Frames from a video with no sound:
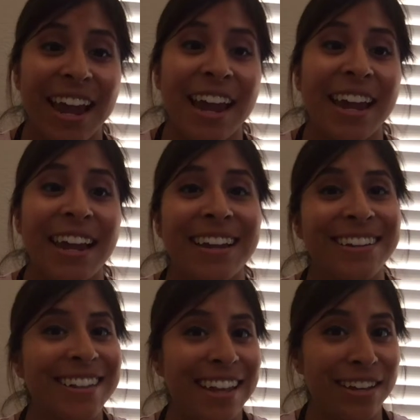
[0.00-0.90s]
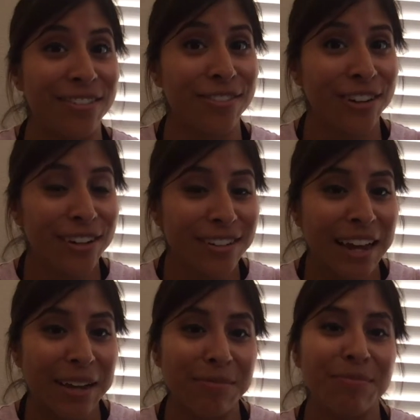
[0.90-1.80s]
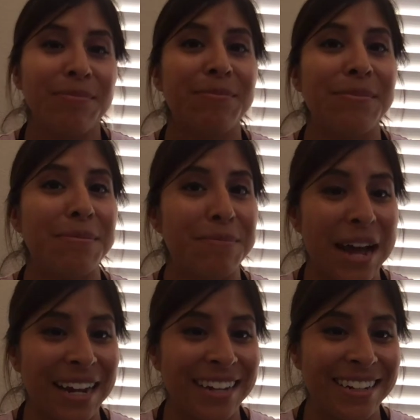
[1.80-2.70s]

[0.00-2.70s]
and thank you for your time. Bye.